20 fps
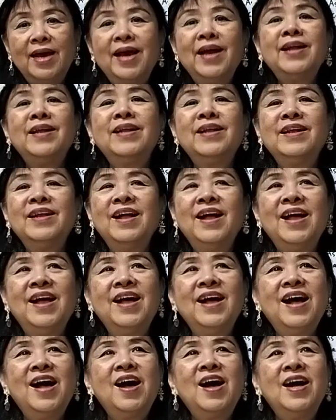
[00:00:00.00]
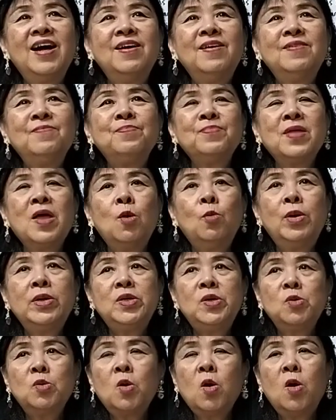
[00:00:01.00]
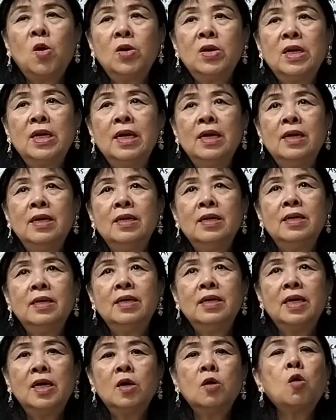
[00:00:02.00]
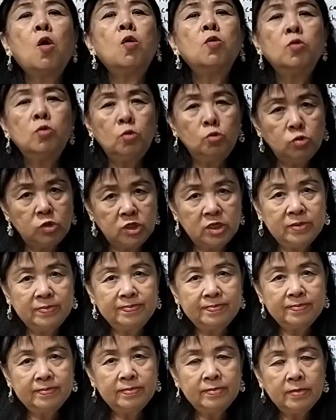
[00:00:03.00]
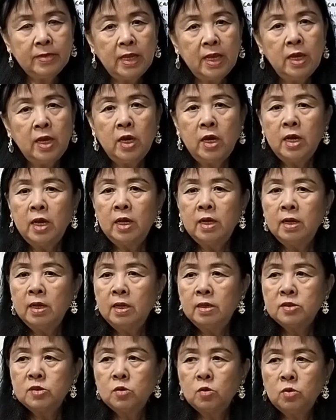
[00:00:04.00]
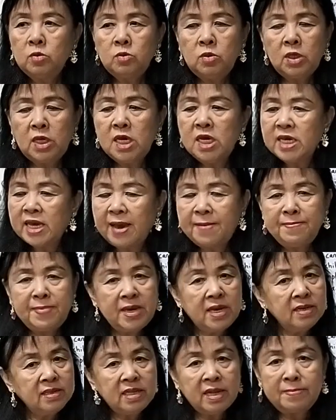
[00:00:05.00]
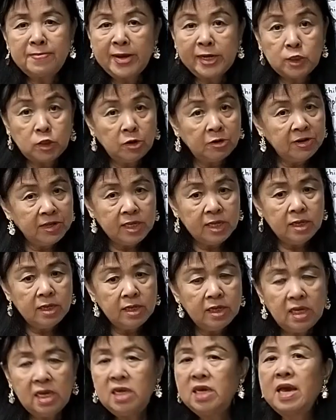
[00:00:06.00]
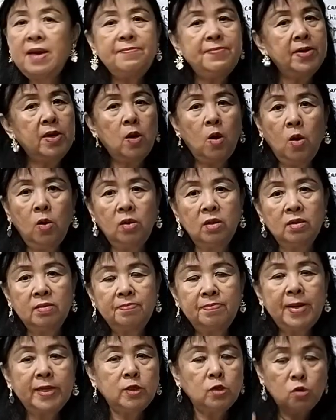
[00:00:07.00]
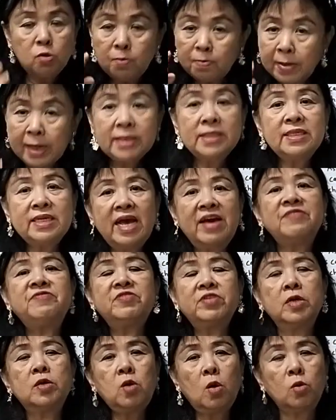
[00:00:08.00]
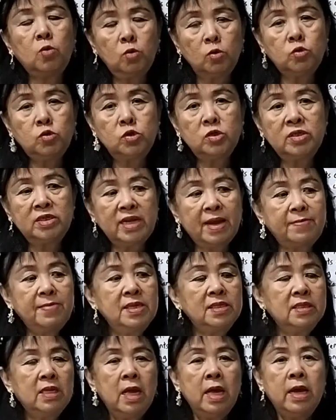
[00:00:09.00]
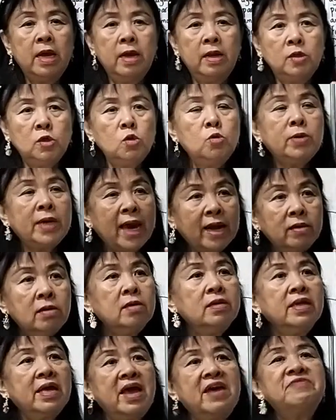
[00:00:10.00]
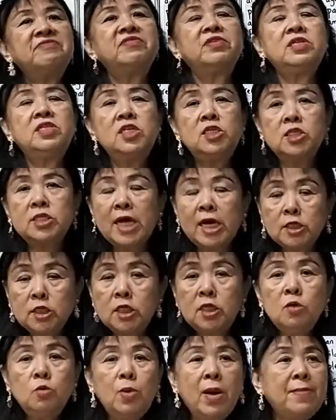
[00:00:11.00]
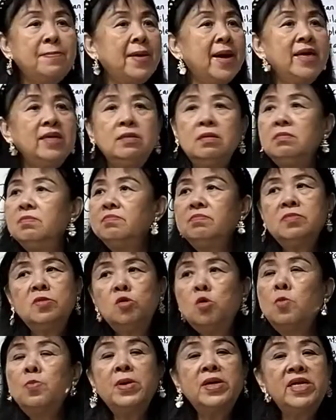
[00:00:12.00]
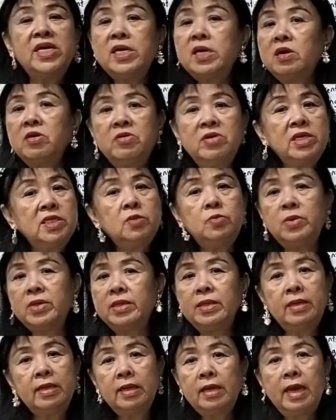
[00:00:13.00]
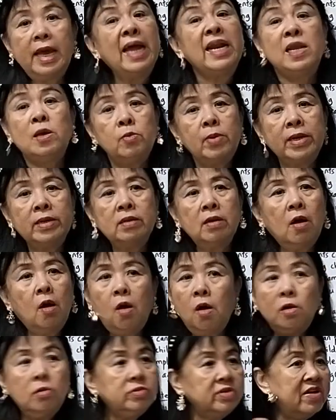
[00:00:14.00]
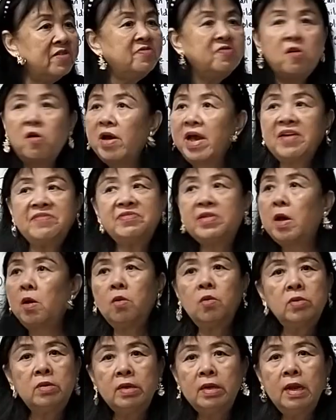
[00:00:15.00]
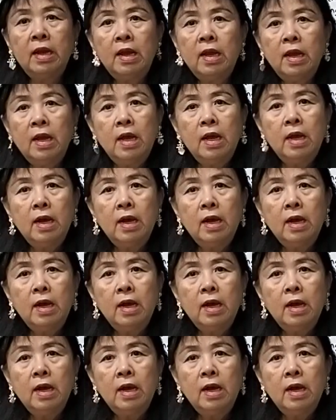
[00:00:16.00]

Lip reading: an, what you call a conclusion. So it can be the majority, it can be all, but you must have a conclusion. That means you cannot have a discussion whereby nobody agrees with anyone. All the 4 have their own,